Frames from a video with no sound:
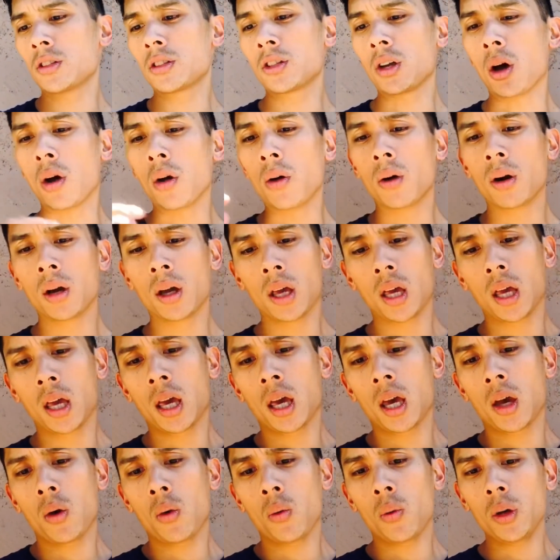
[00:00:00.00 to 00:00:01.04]
So
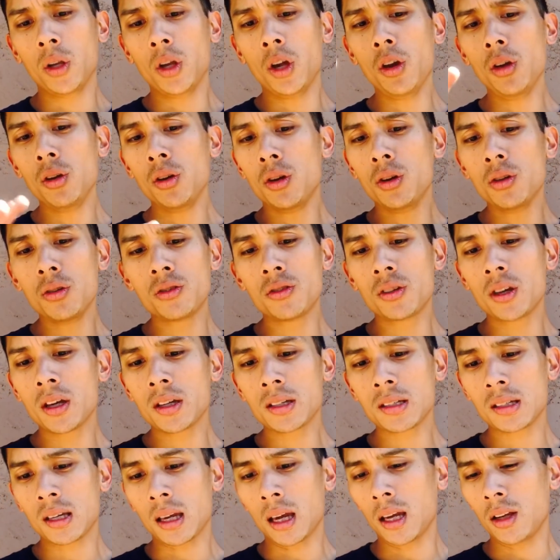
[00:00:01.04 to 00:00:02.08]
when you use
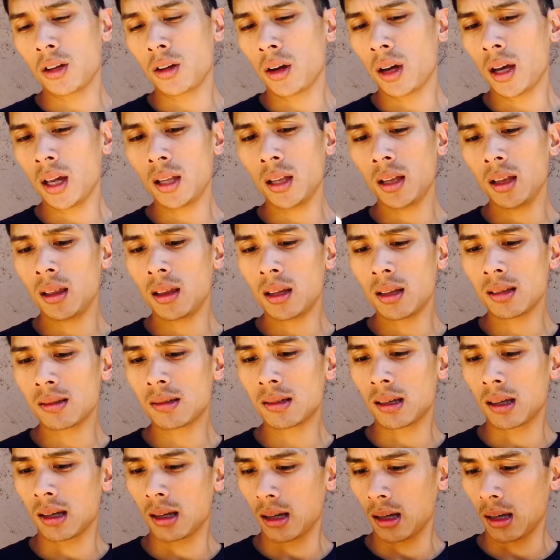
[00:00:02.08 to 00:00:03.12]
this and you're hitting
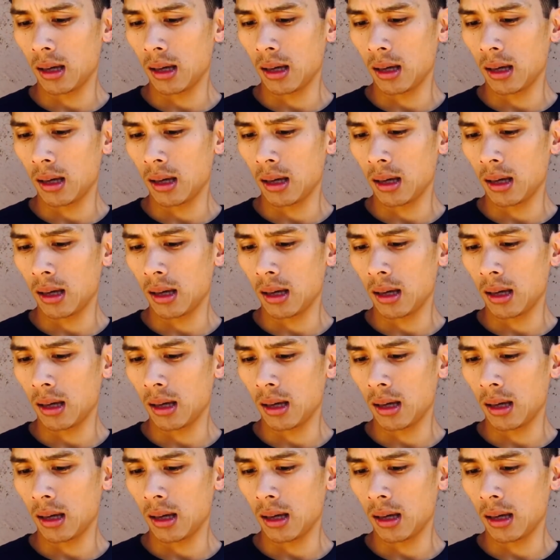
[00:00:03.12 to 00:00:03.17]
this